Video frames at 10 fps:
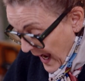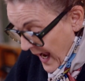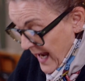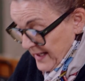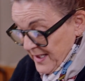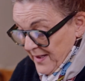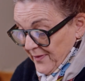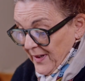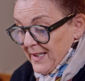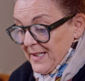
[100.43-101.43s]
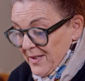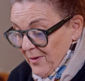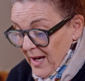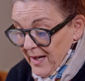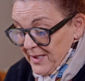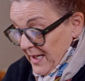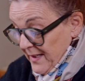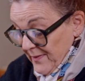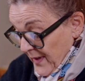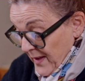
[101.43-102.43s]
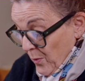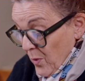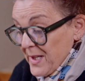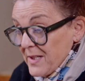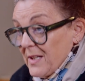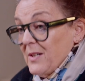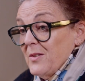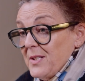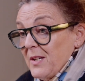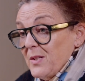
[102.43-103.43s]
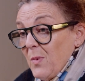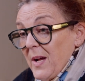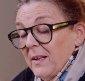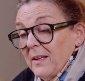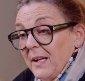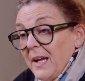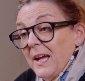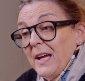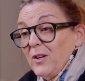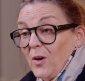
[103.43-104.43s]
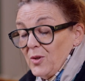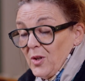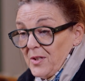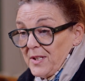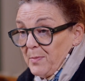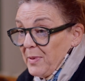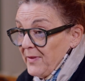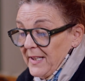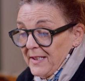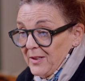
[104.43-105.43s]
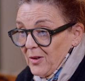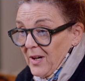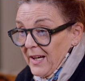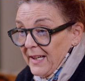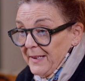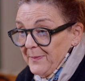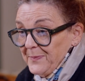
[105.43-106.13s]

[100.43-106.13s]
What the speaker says: and the fire surround, and in fact the windows as well, in contrast to pavilion grey.